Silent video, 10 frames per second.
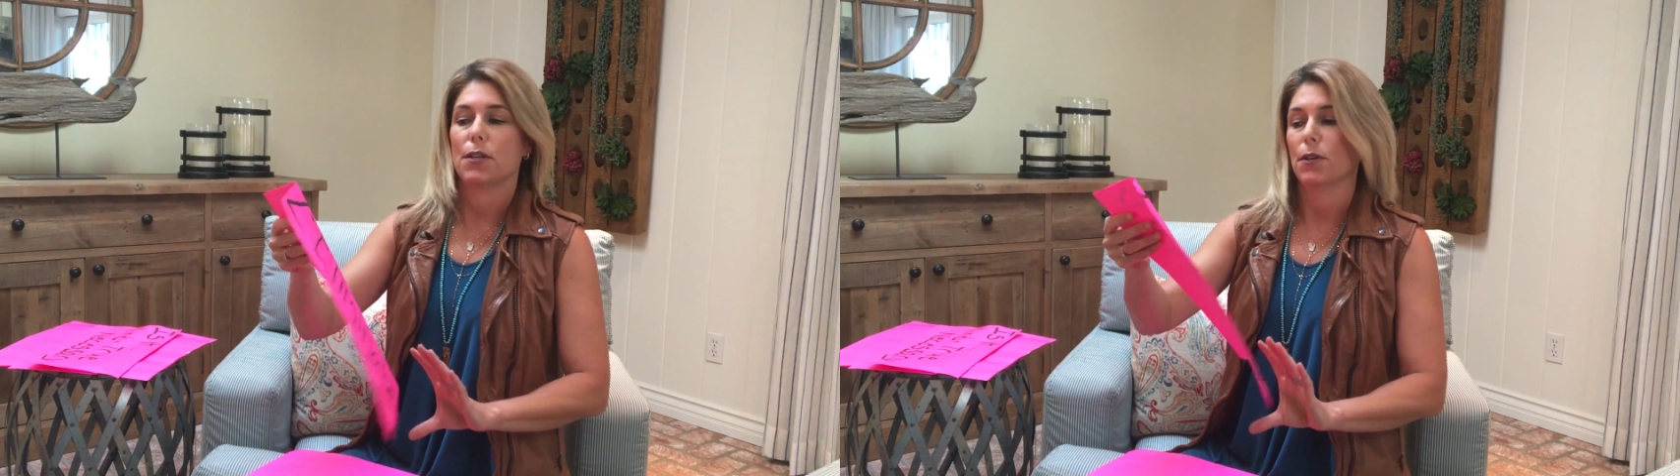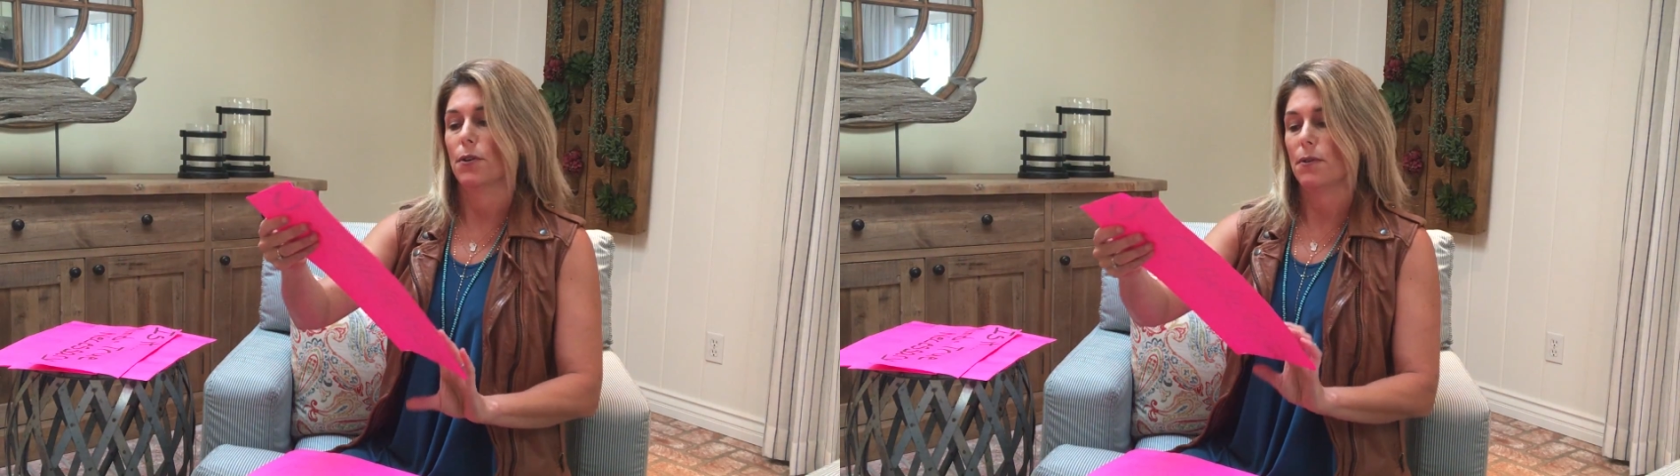
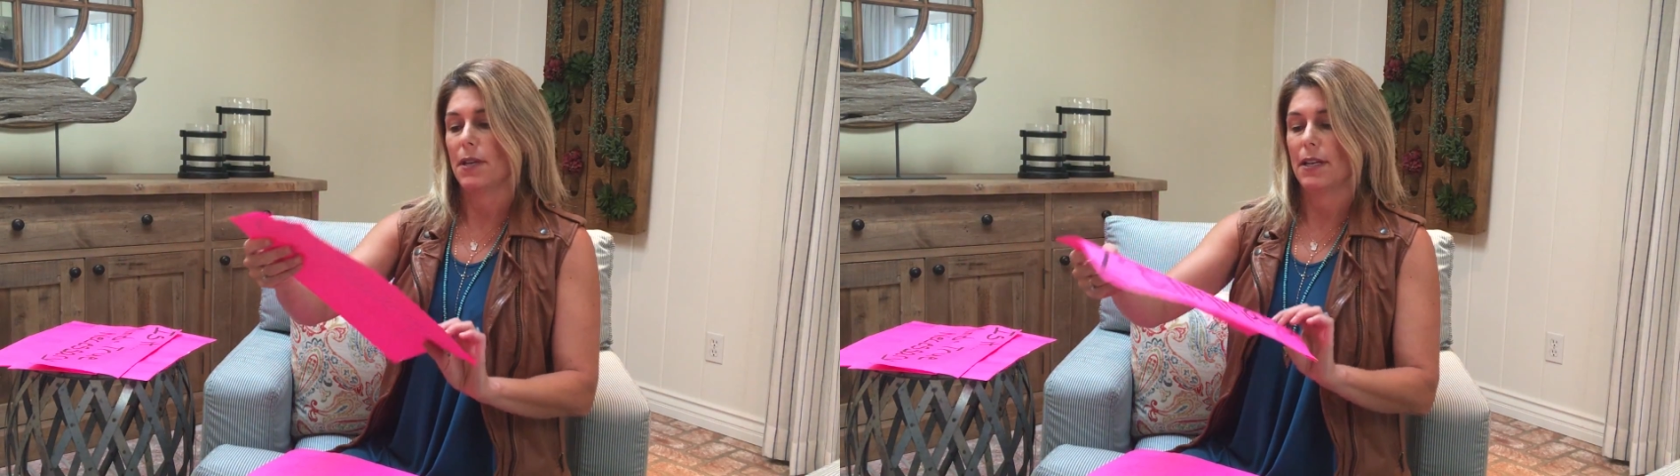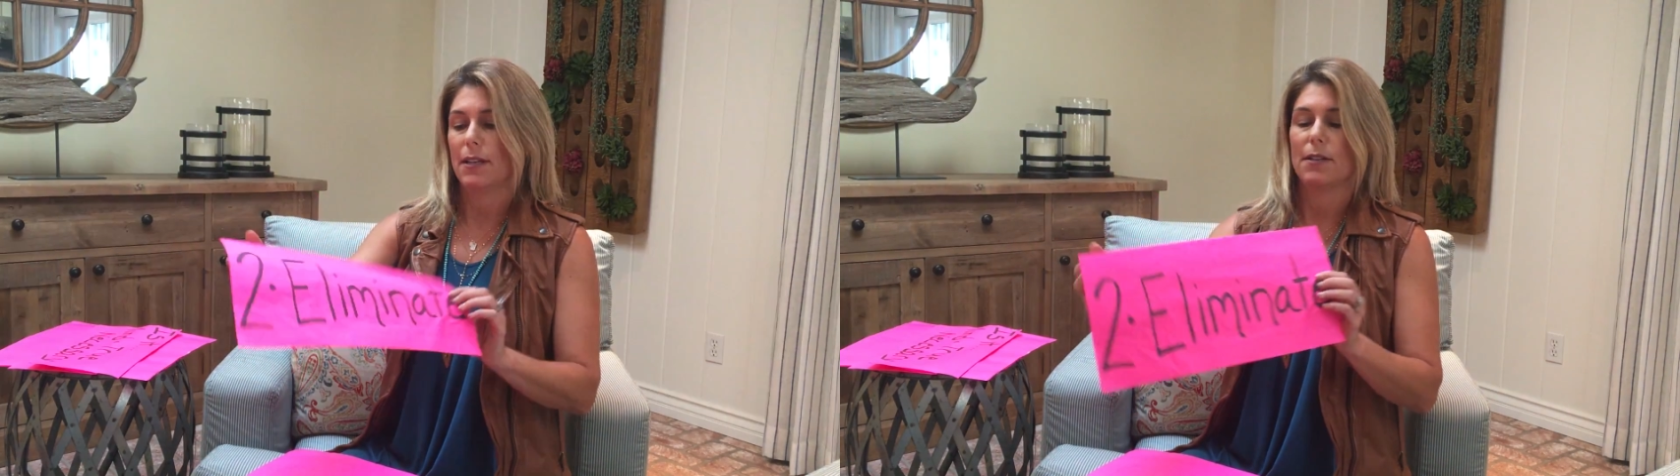two
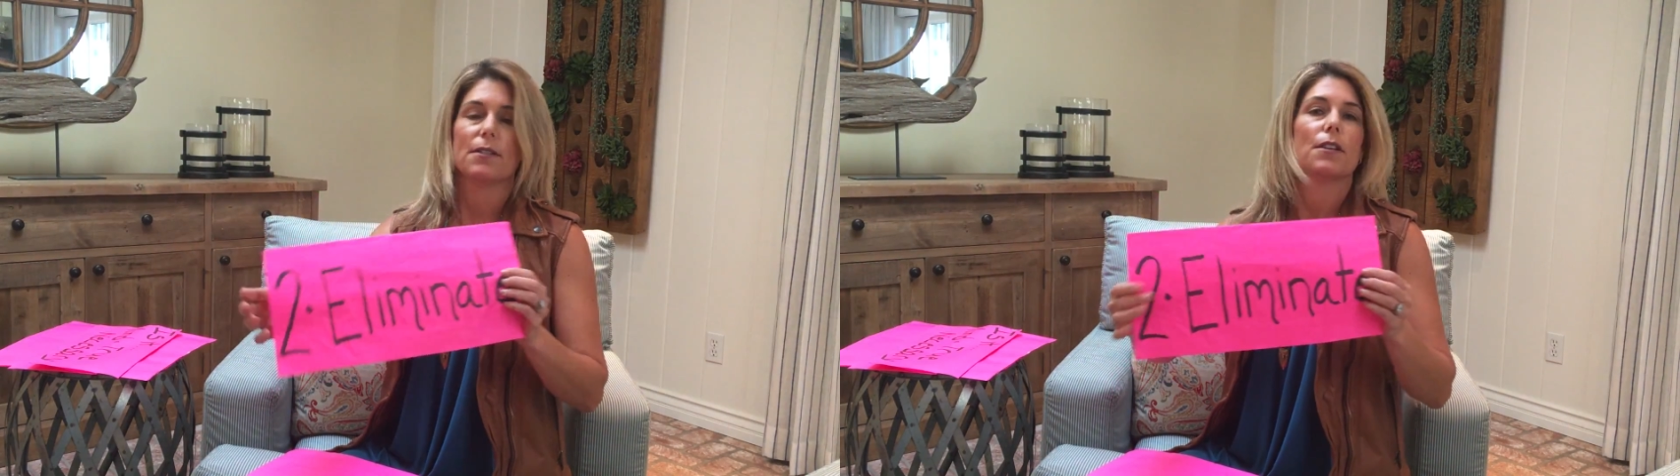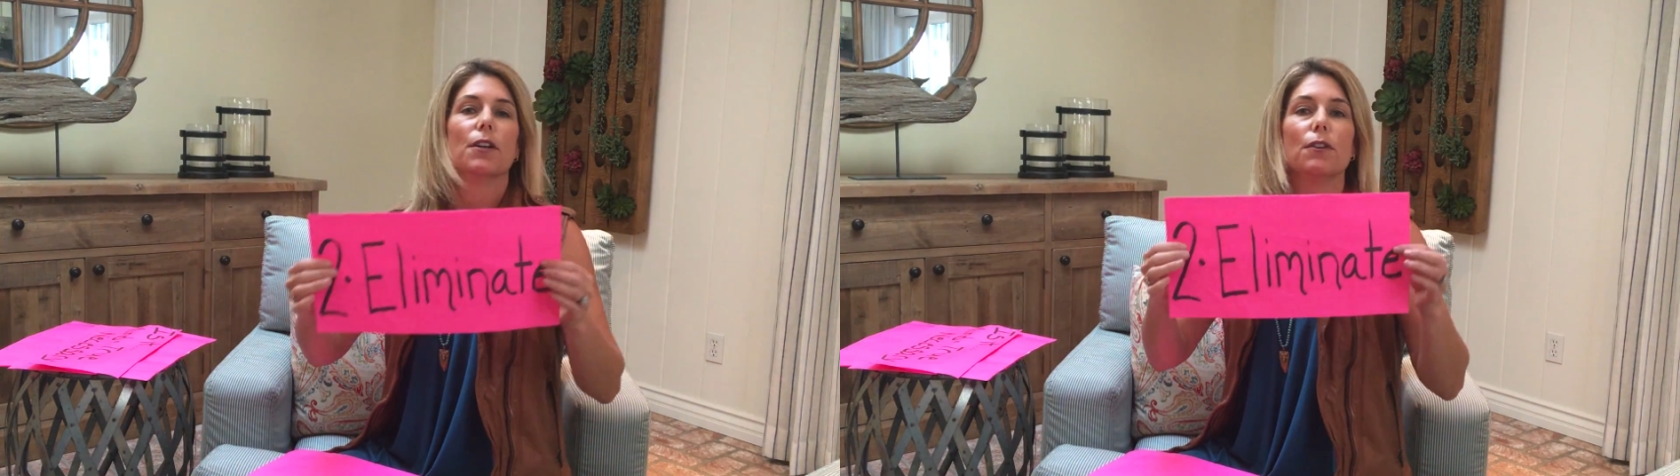
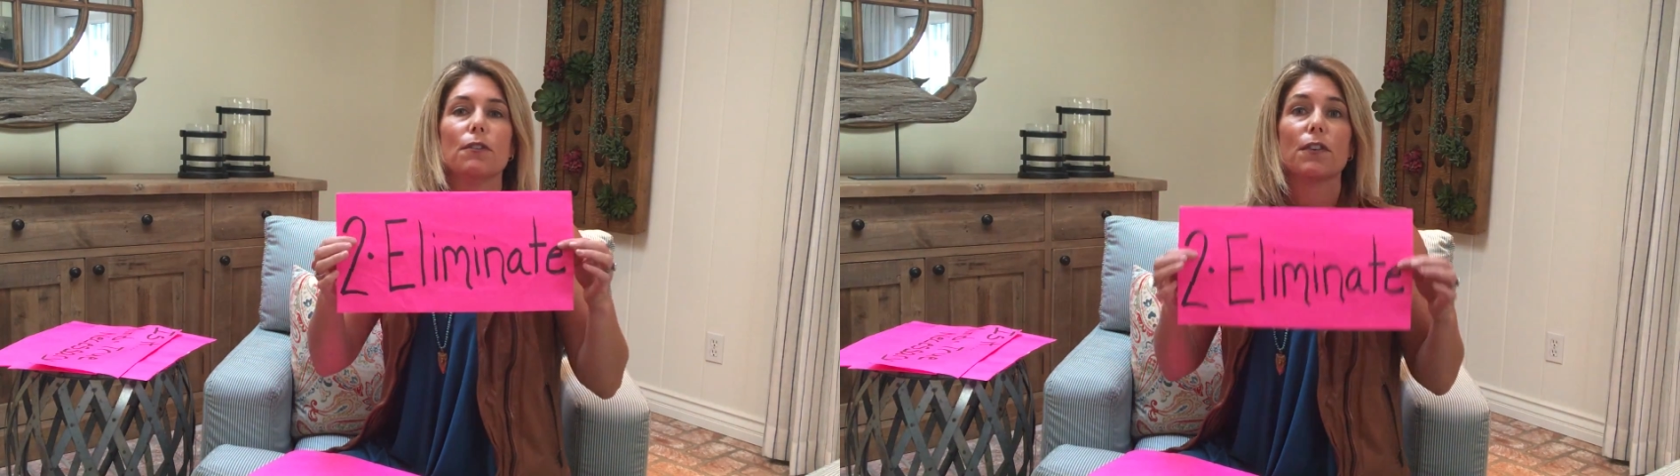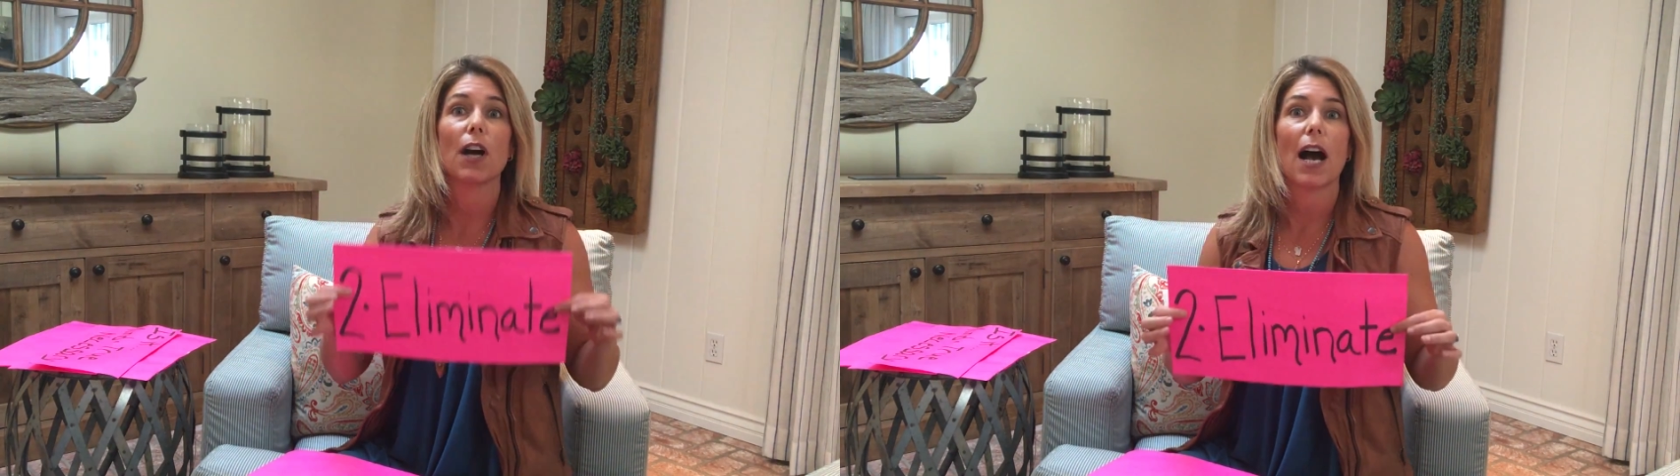is
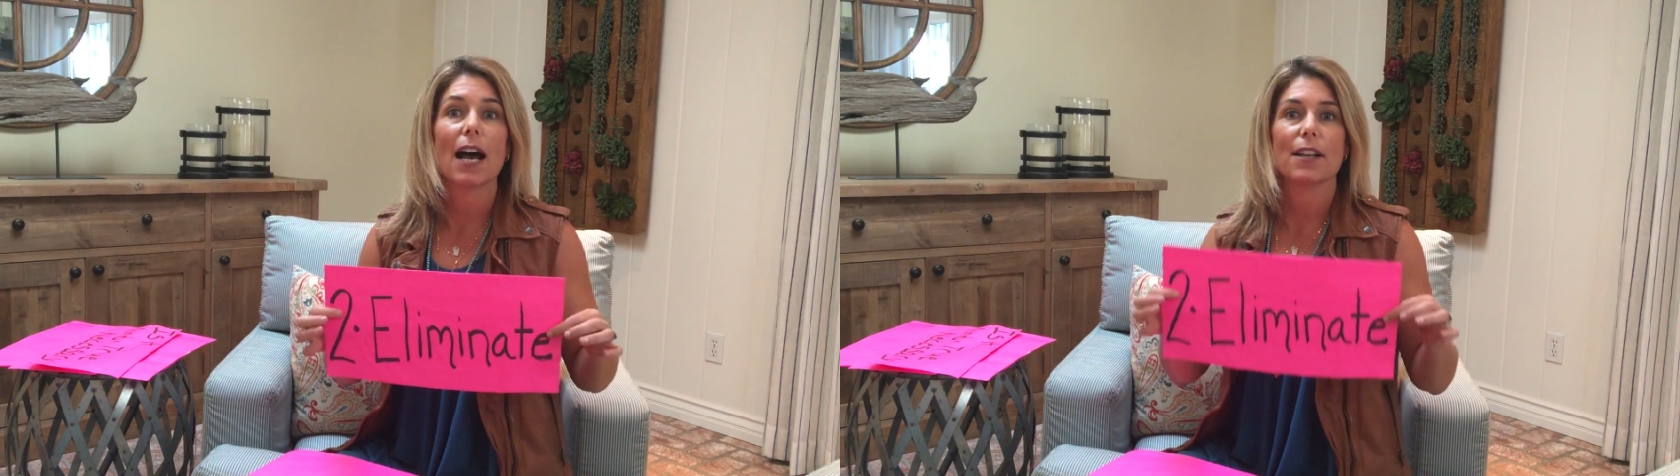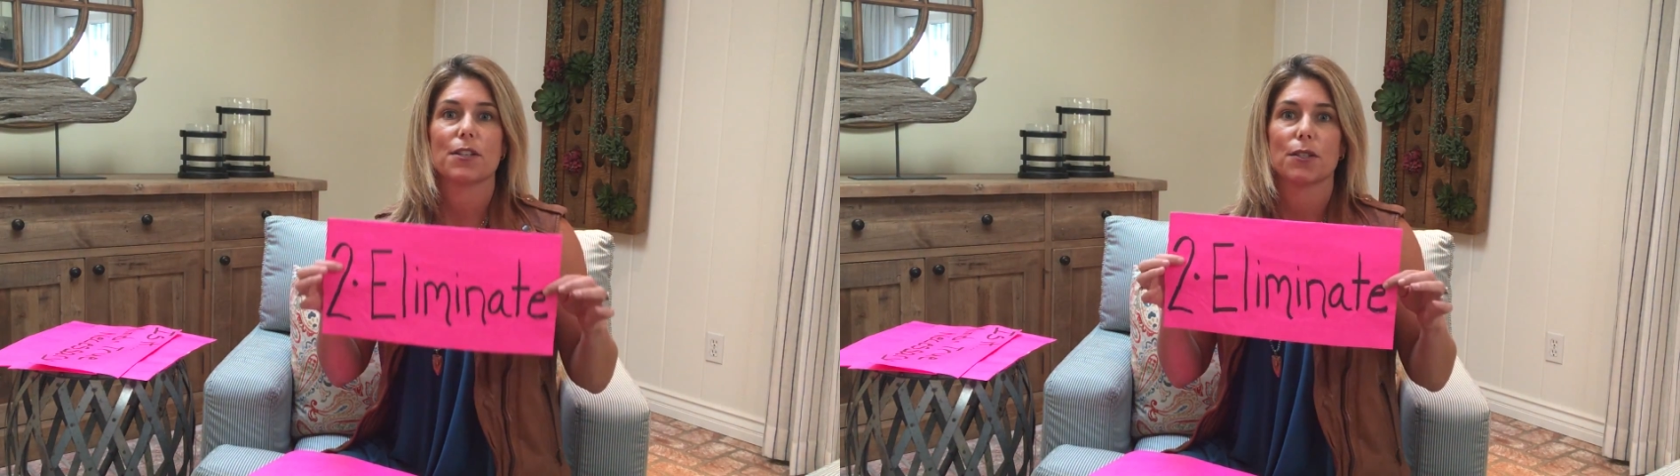you've
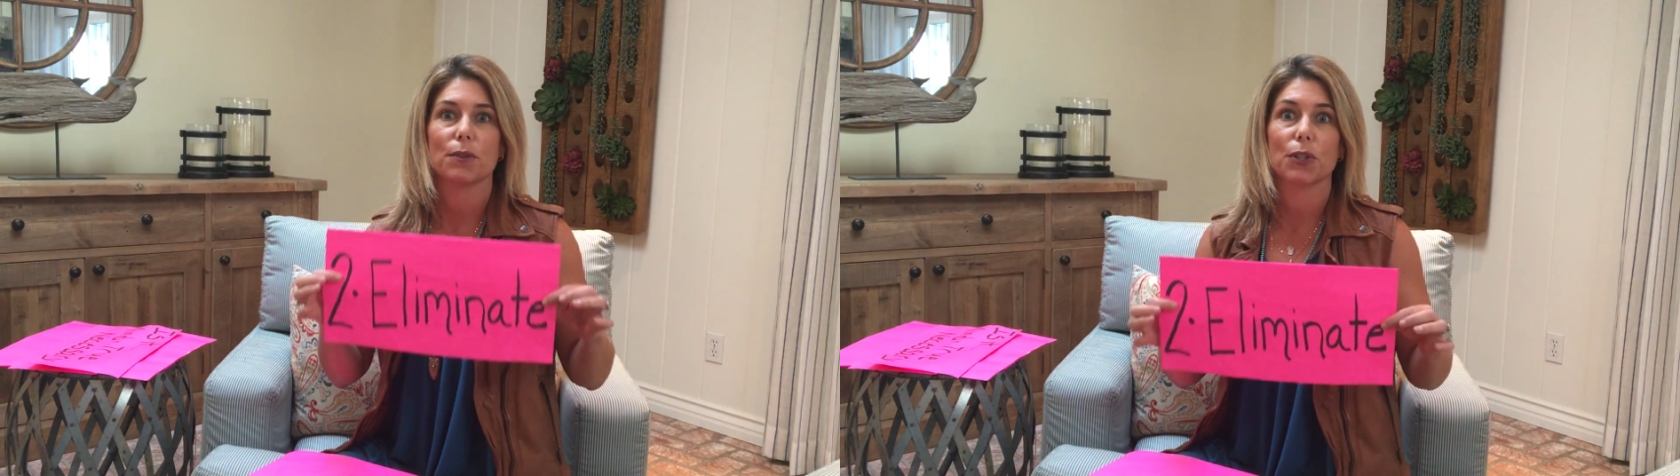got to